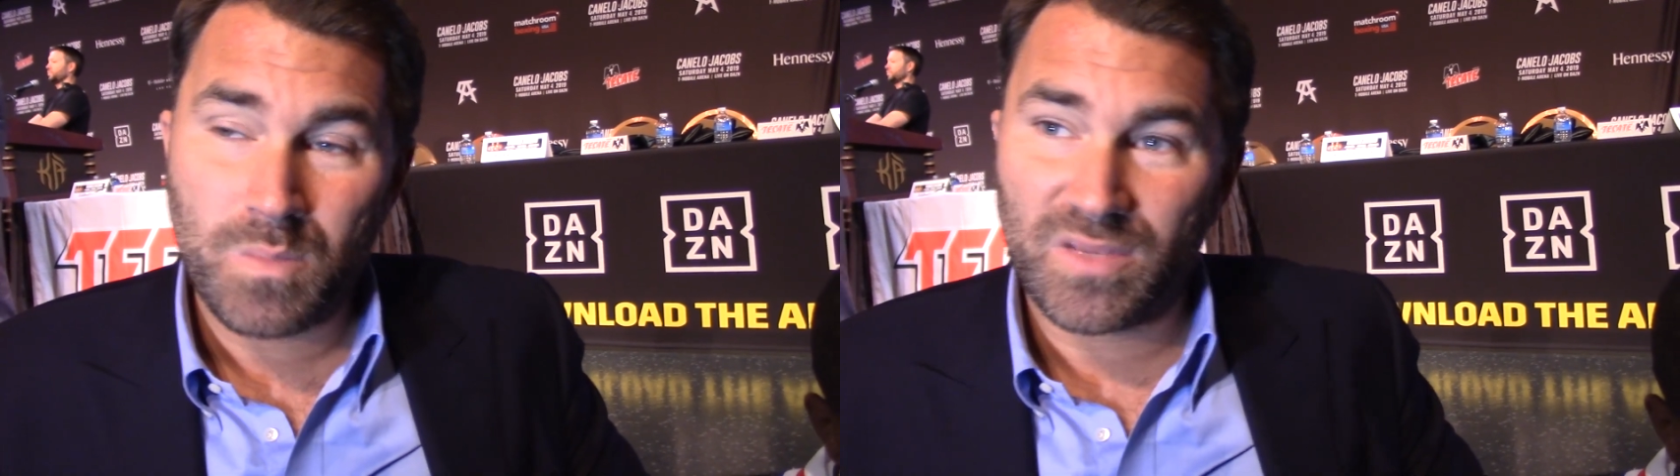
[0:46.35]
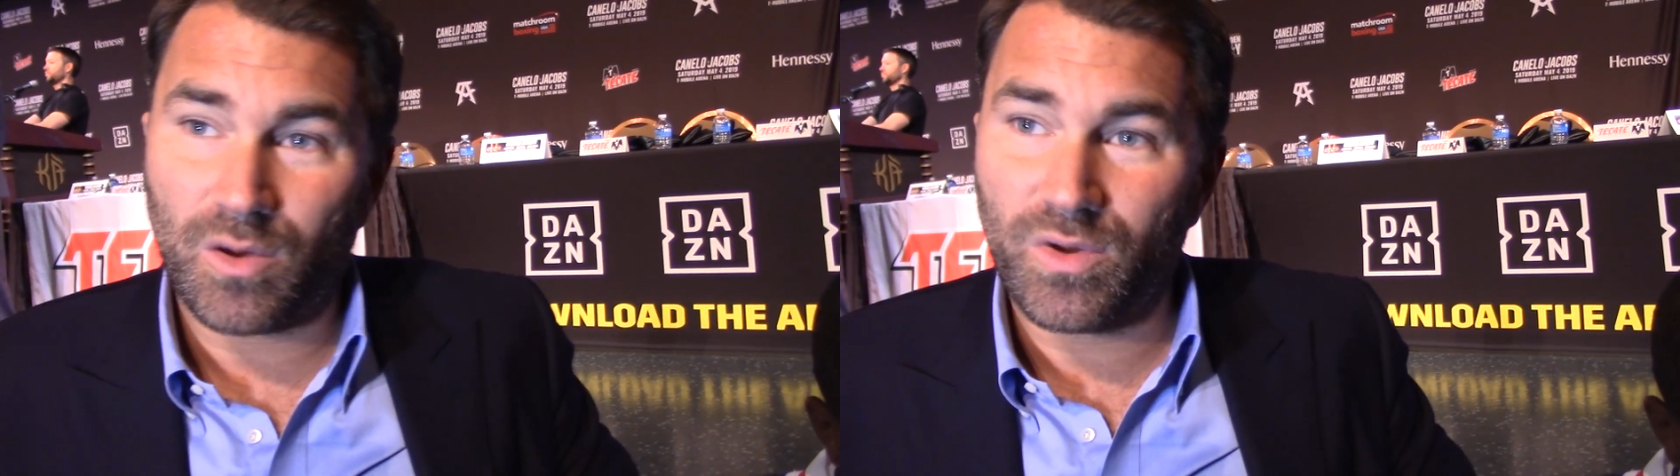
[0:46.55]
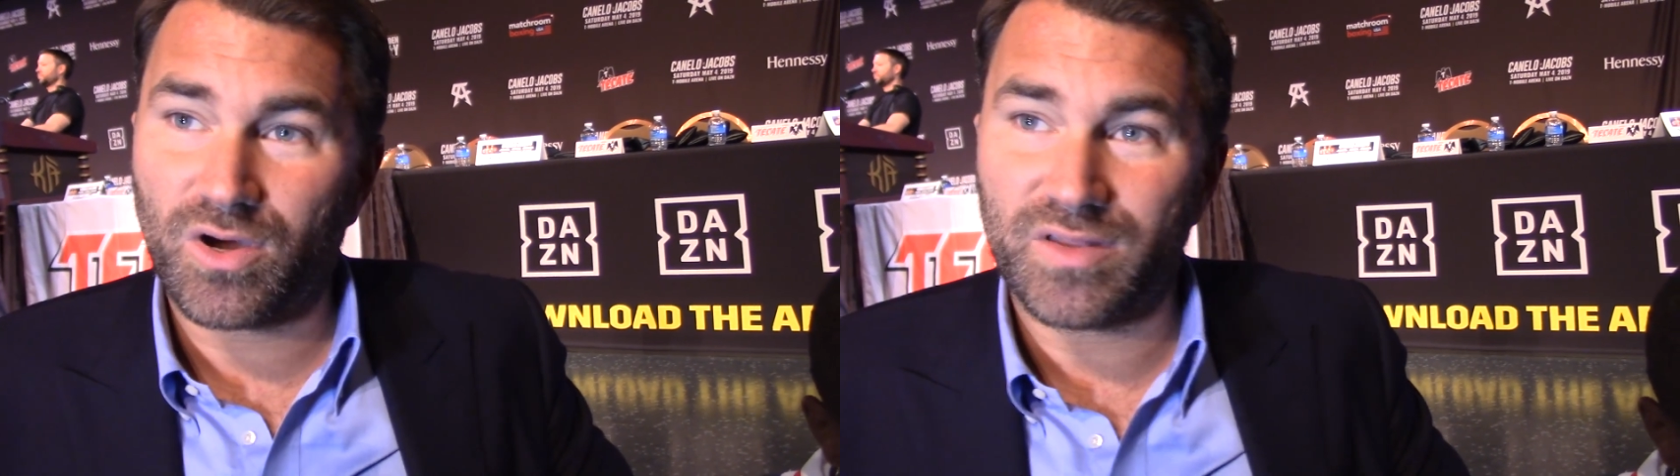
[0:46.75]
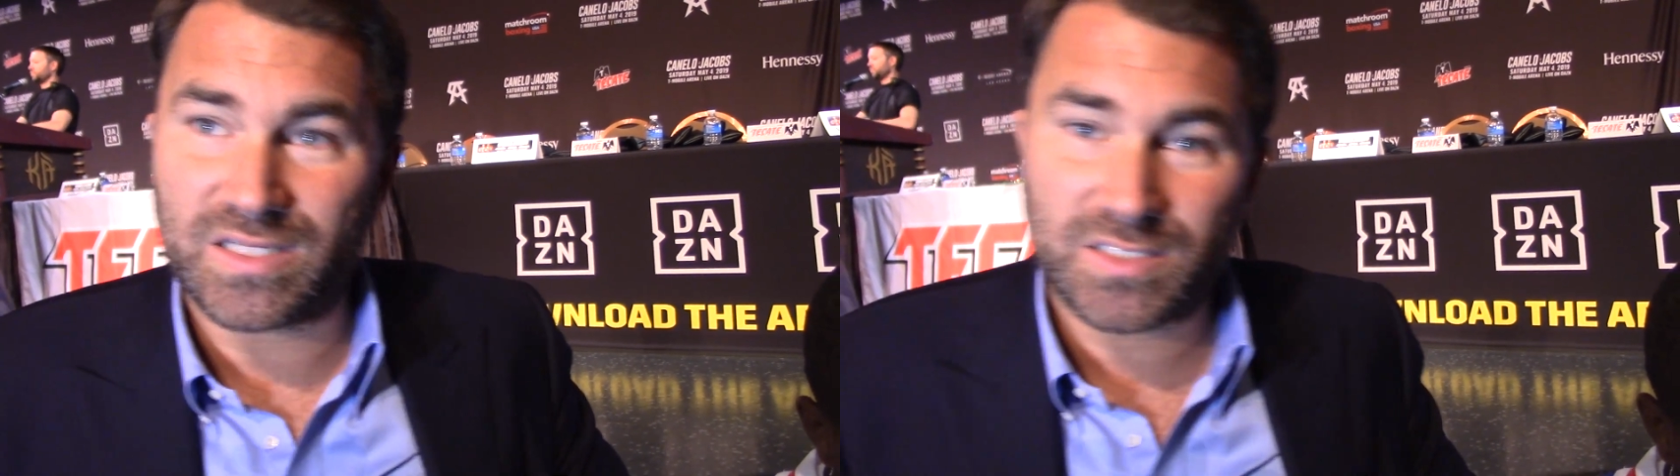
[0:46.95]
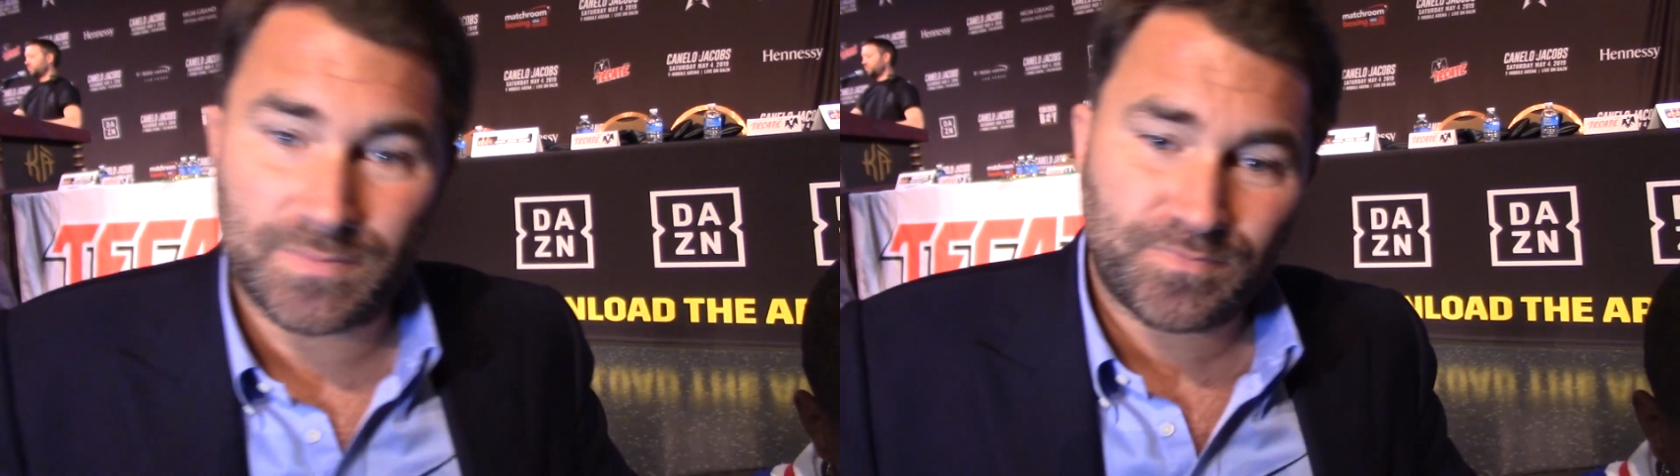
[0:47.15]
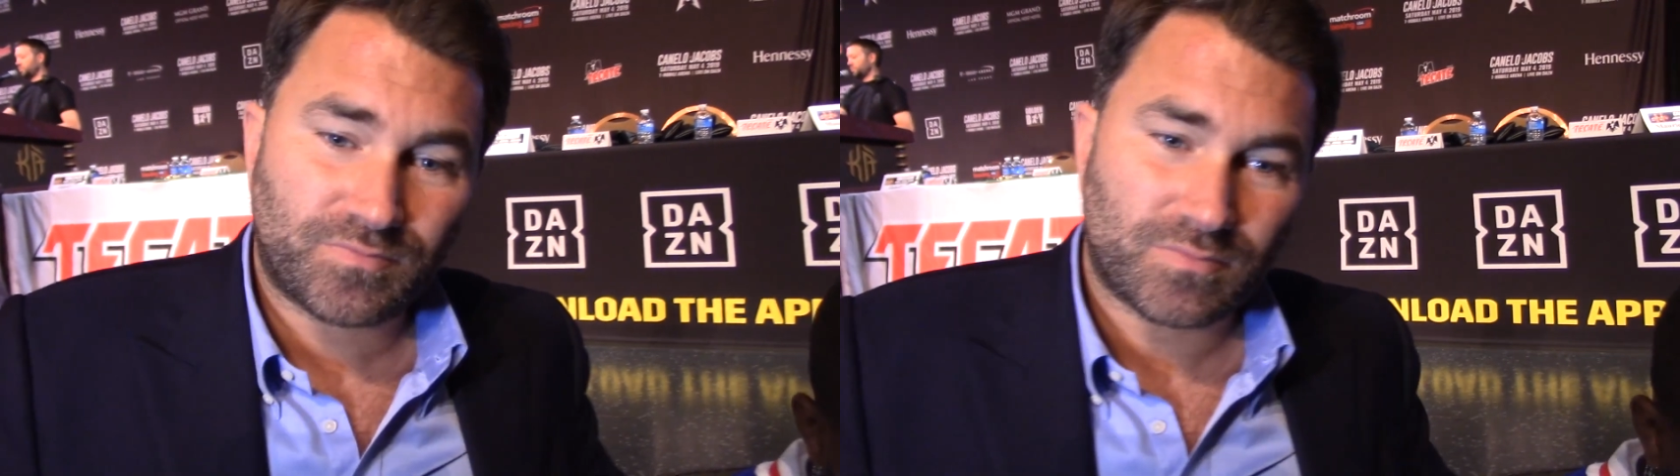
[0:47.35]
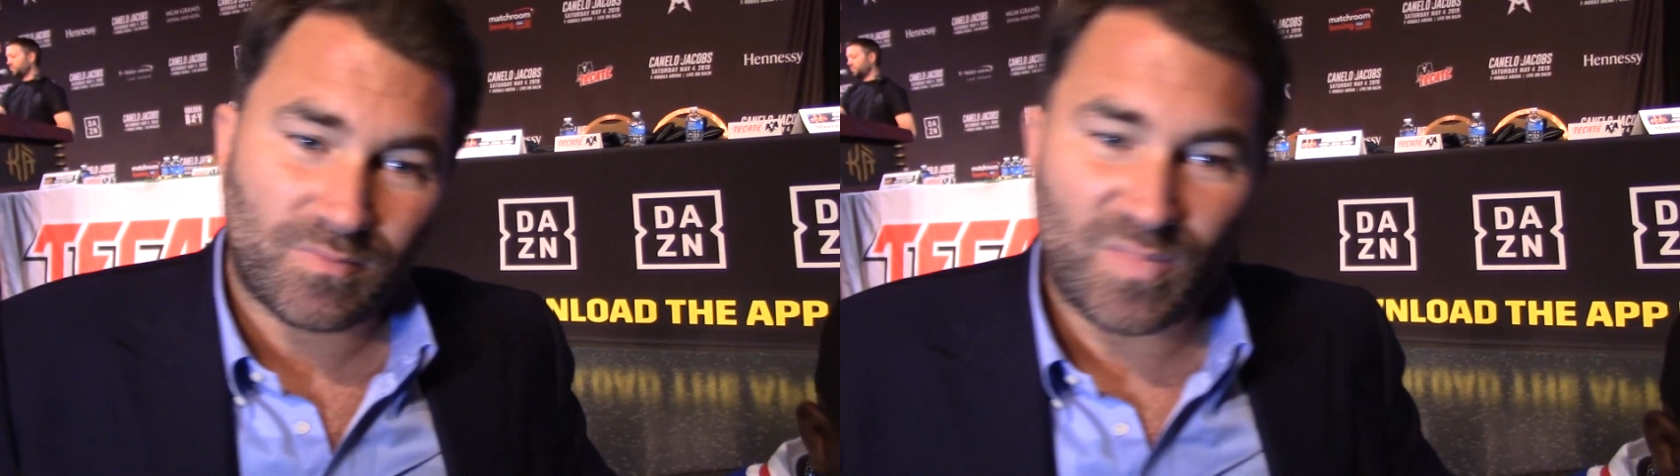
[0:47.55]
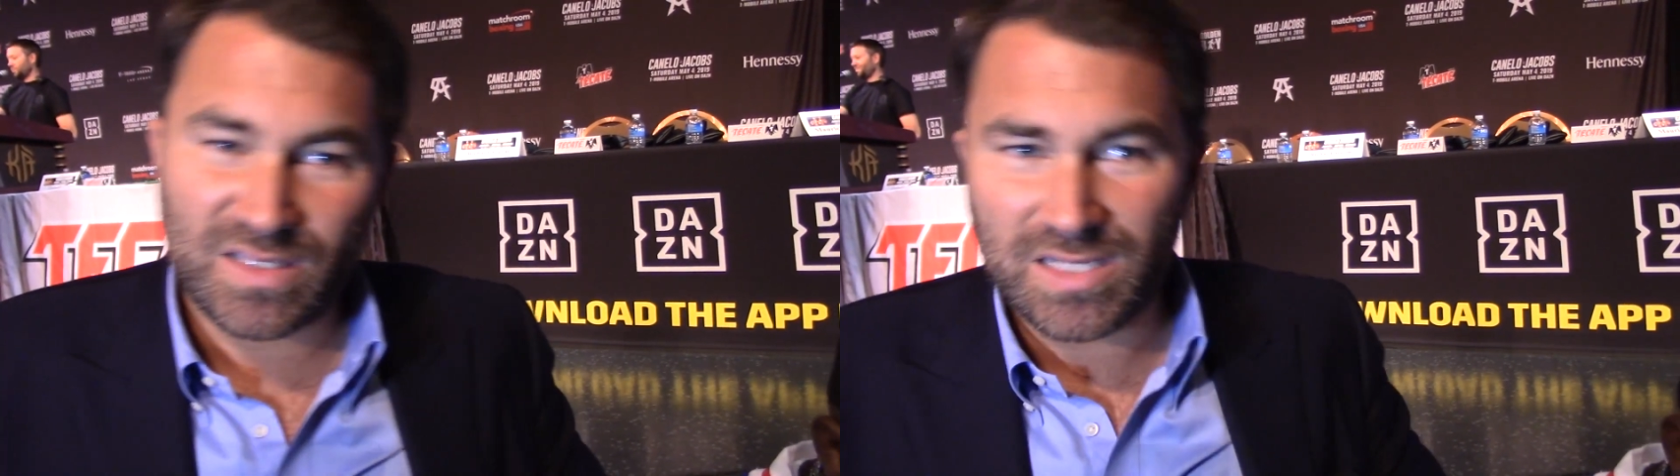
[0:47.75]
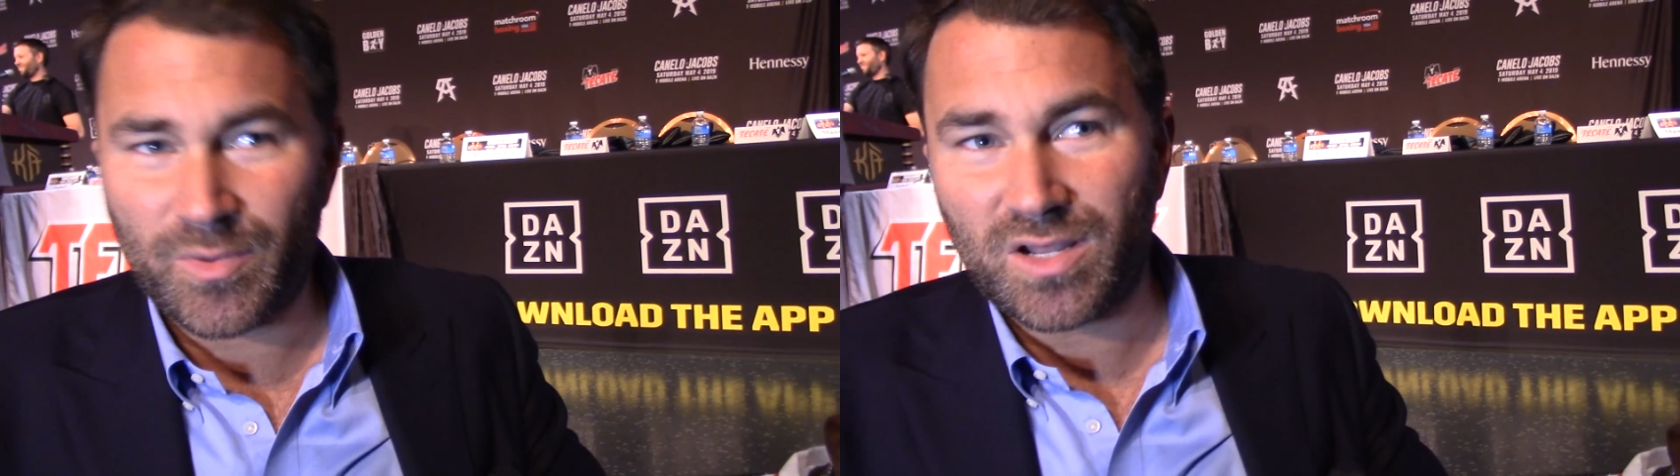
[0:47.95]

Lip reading: You know, we've got this, someone